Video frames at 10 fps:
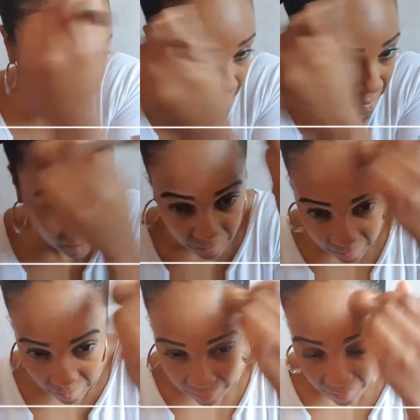And
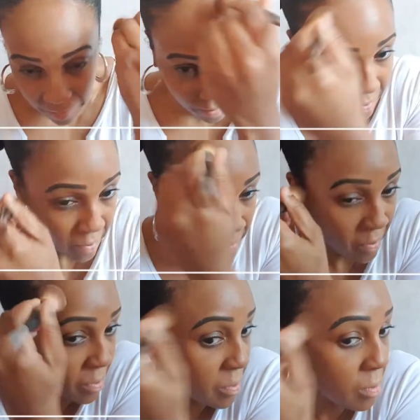because it's a
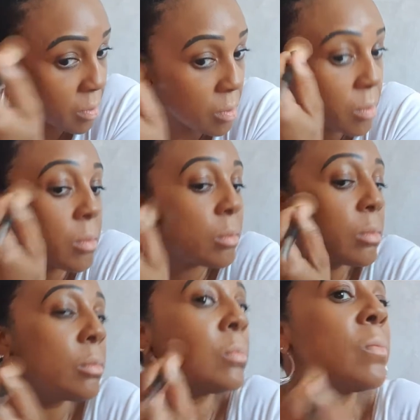powder finish as
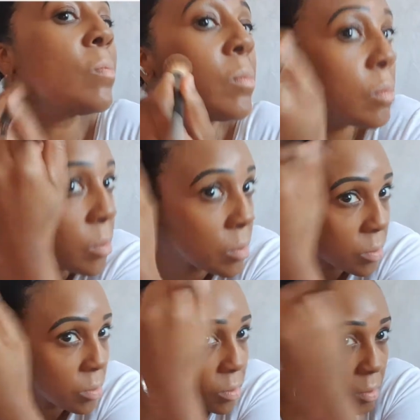well, I like to
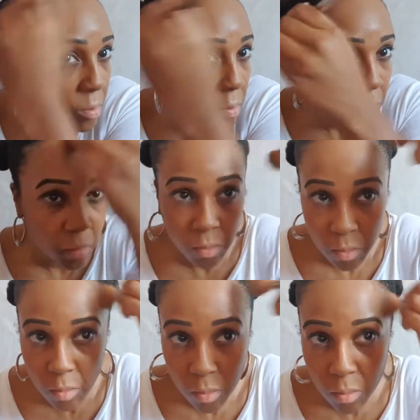use the powder
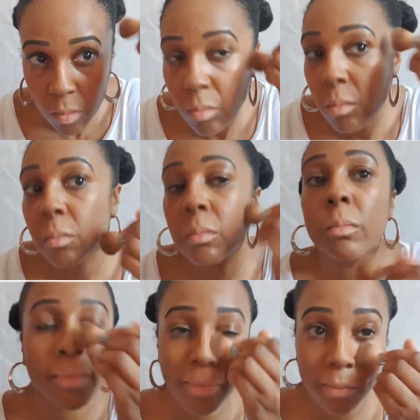concealer
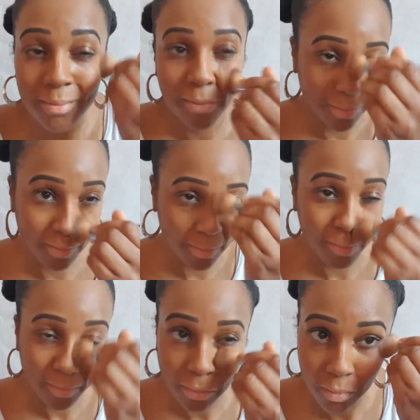brush just to
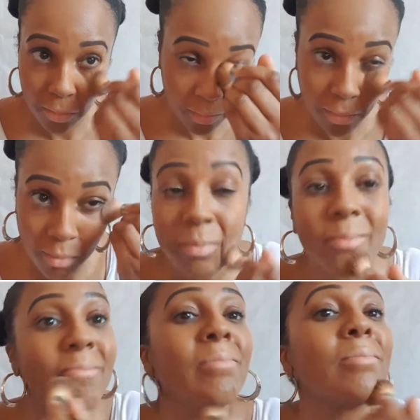even it out
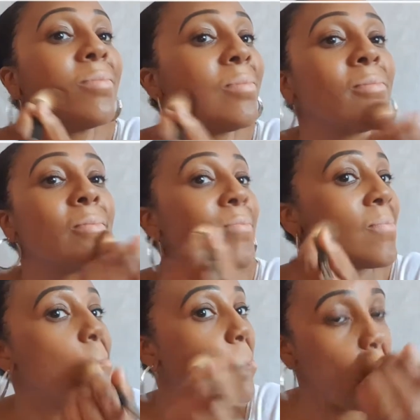and
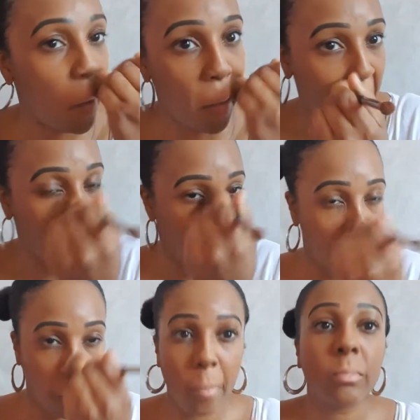let it set.
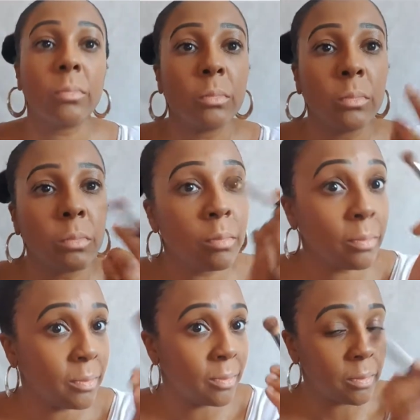And what I tend to
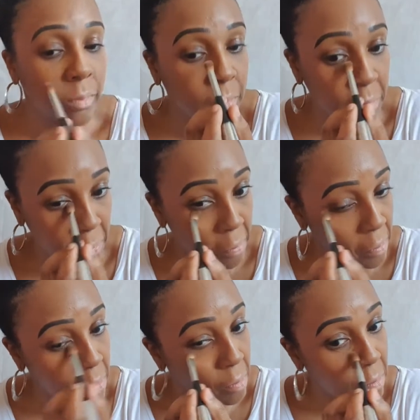do is just fan
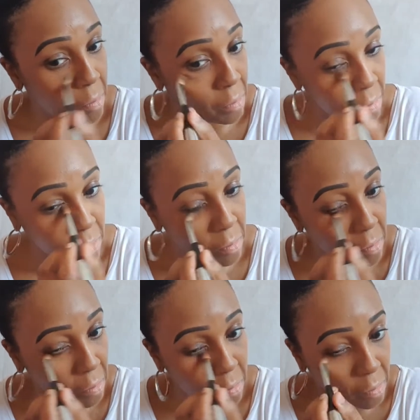it as well. I
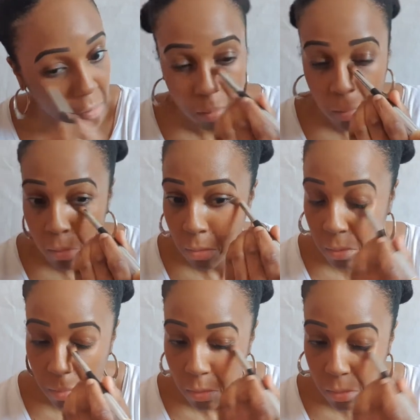literally
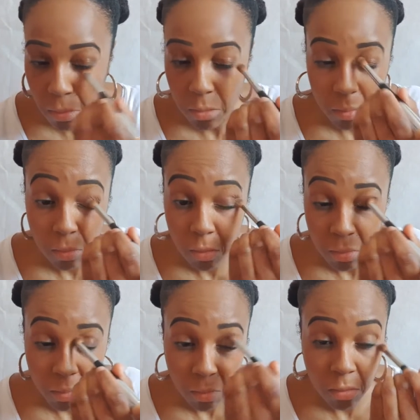just dry it off,
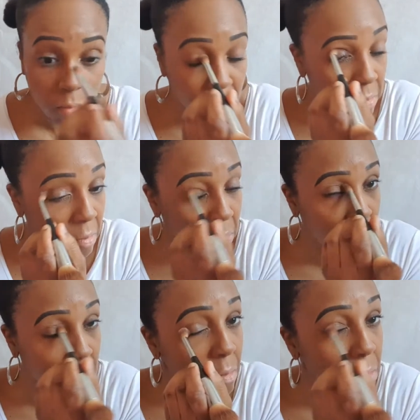make sure it
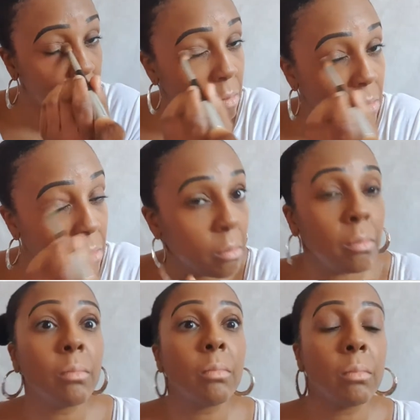dries, make sure it
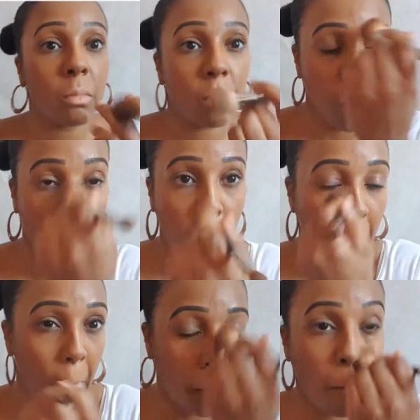sets before I go
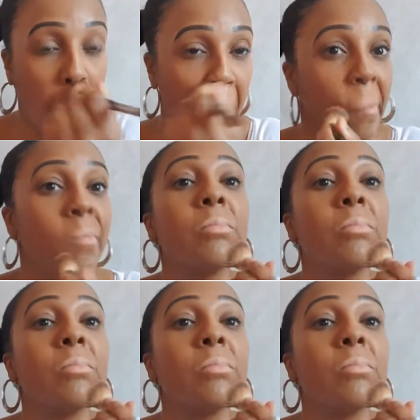and start touching my